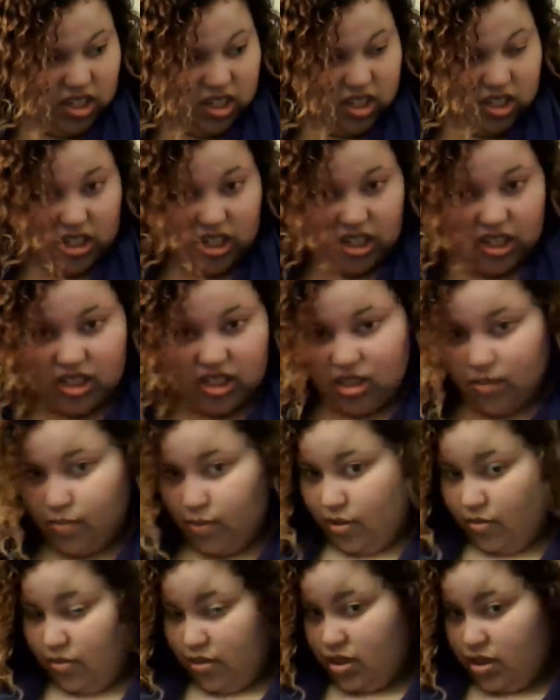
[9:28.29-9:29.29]
It needs to
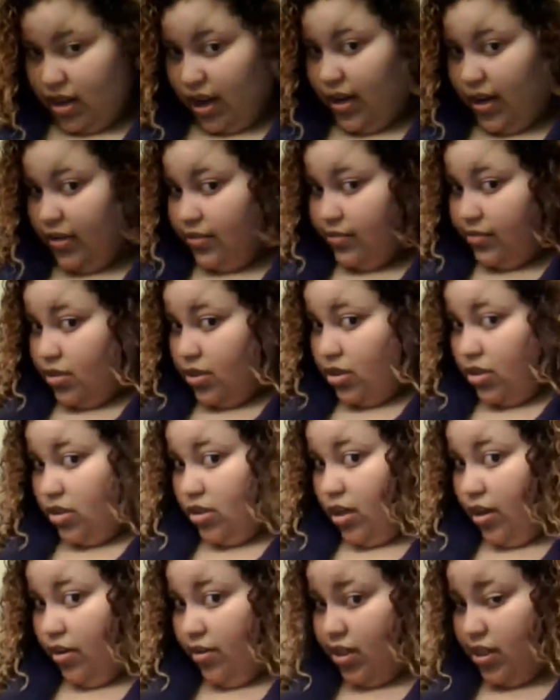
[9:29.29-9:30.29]
be retightened.
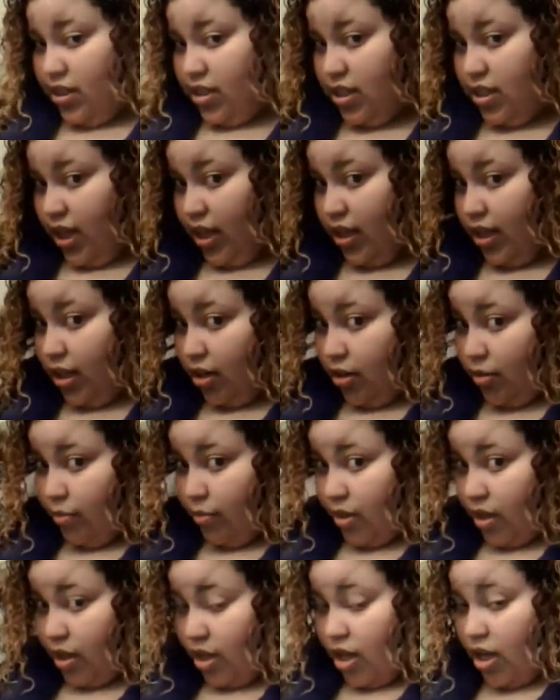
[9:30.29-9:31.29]
I'll get to that later,
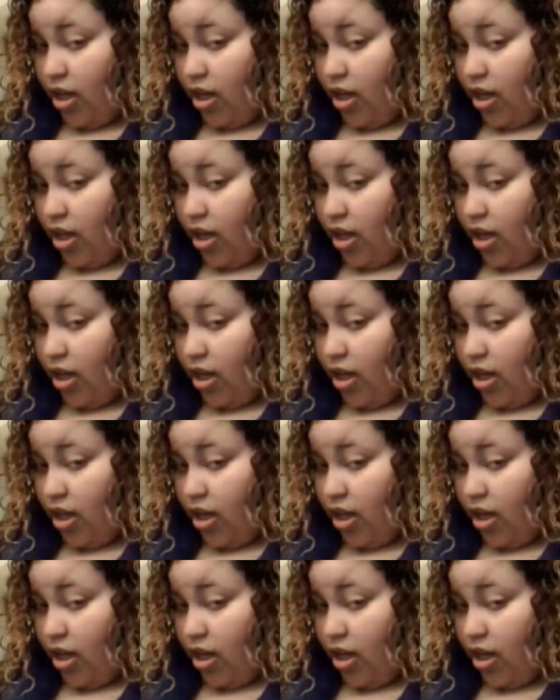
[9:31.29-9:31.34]
but